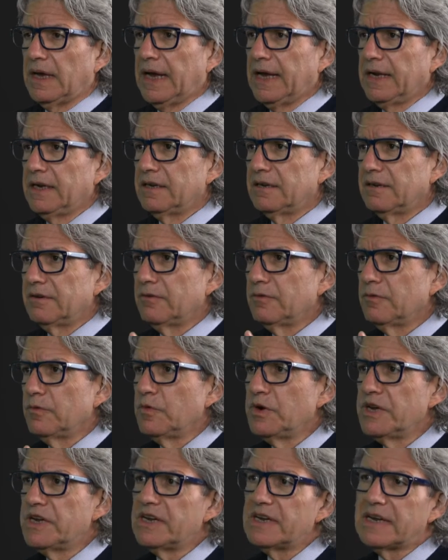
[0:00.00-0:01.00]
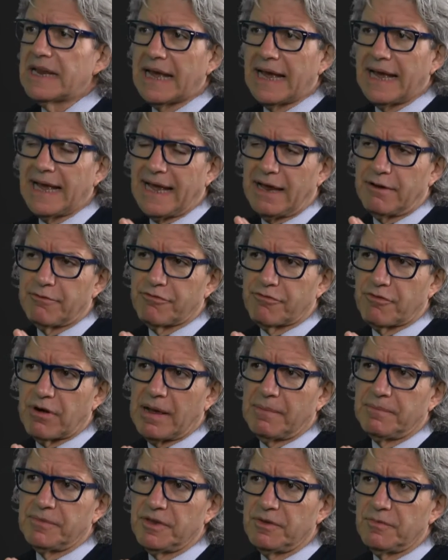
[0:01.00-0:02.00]
And we didn't have
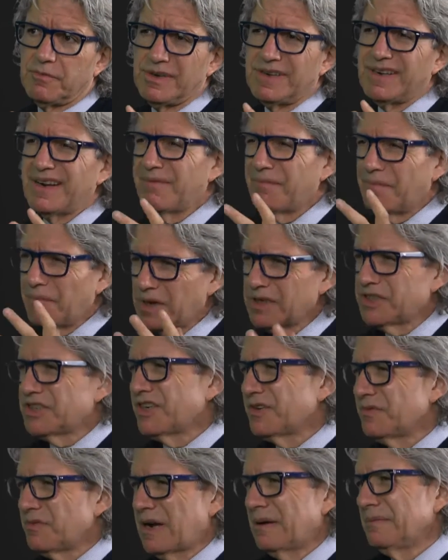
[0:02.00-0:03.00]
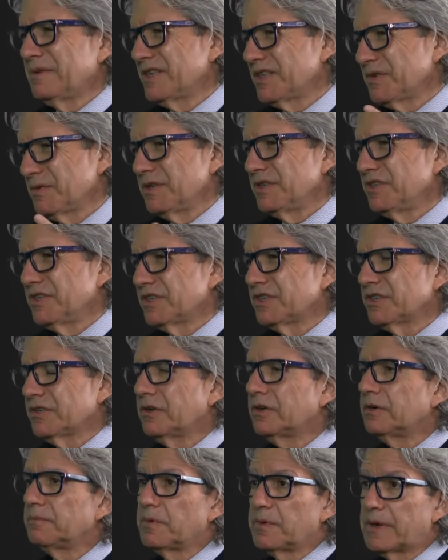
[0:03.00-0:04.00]
much on Romney because we had just
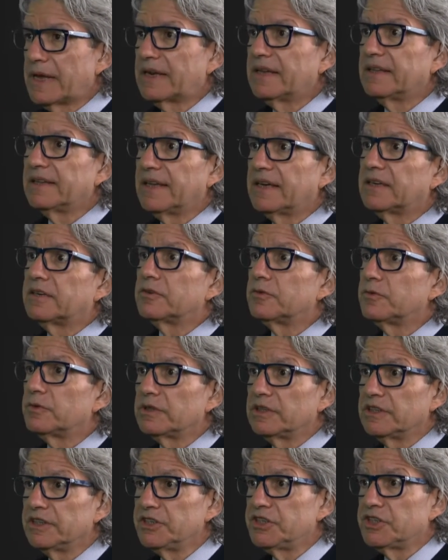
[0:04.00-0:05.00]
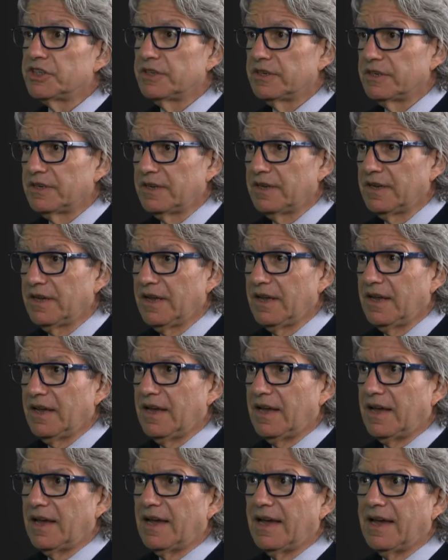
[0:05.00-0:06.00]
started, but we had a lot on religion.
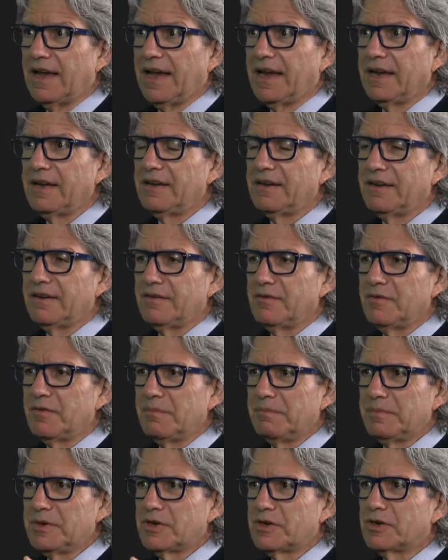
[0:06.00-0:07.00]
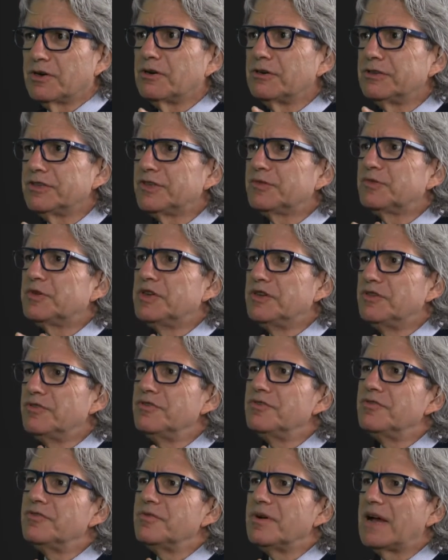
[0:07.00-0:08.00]
And because we
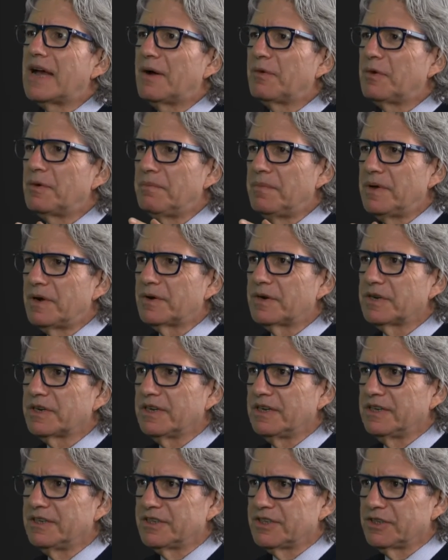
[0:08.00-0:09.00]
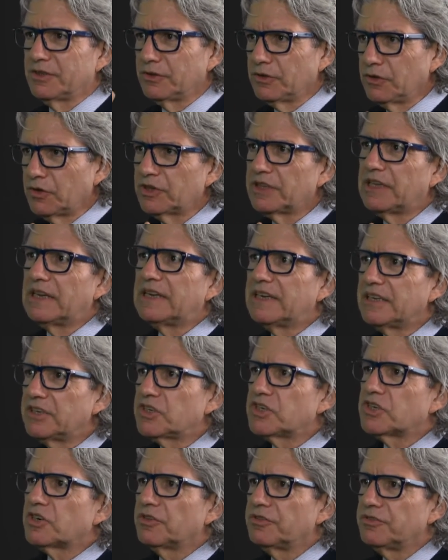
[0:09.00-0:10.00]
knew how Americans looked at
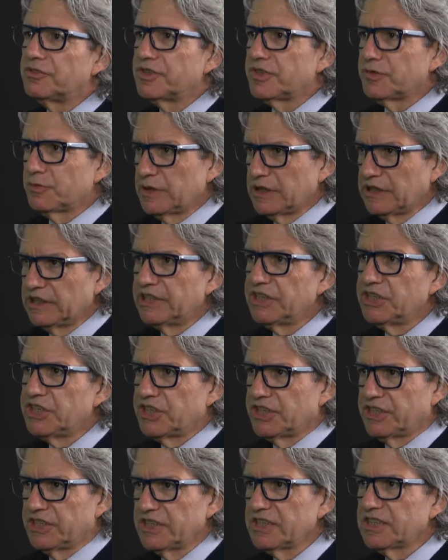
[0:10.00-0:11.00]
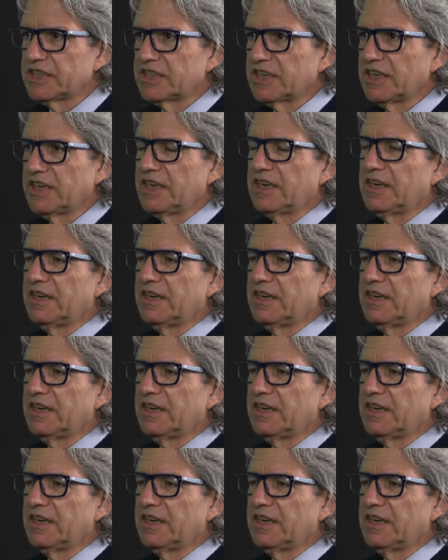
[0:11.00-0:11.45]
each other's religions,